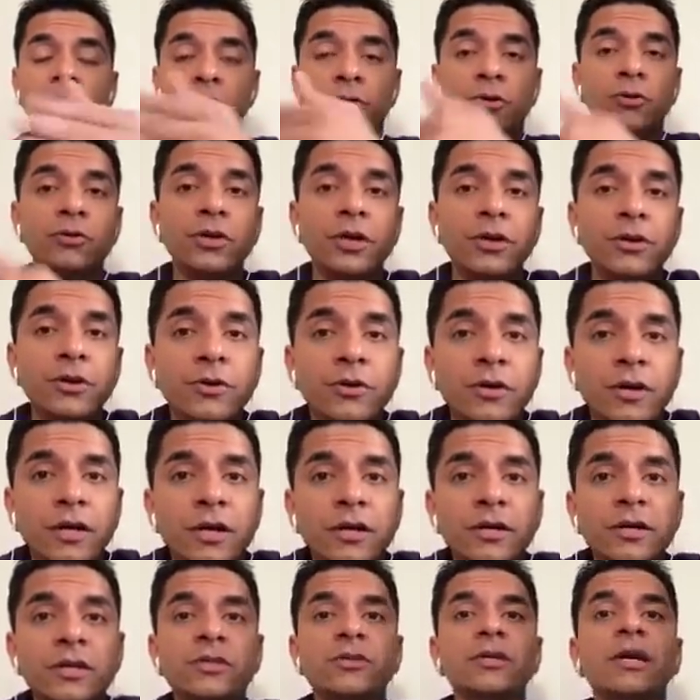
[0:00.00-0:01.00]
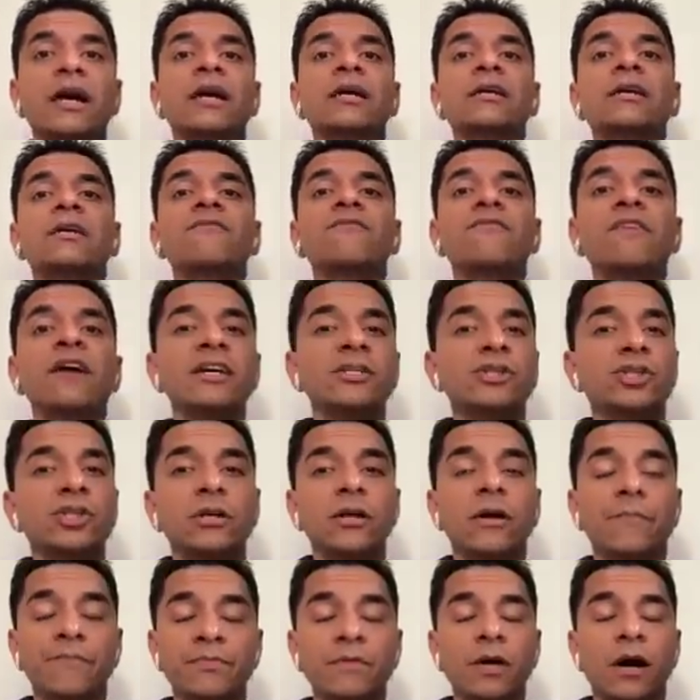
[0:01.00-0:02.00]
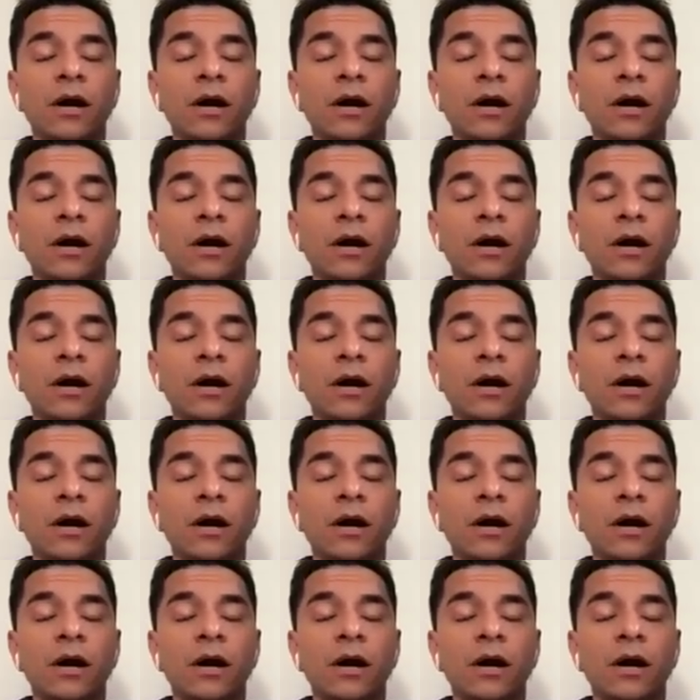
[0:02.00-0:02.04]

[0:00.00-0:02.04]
through your urinary tract infection,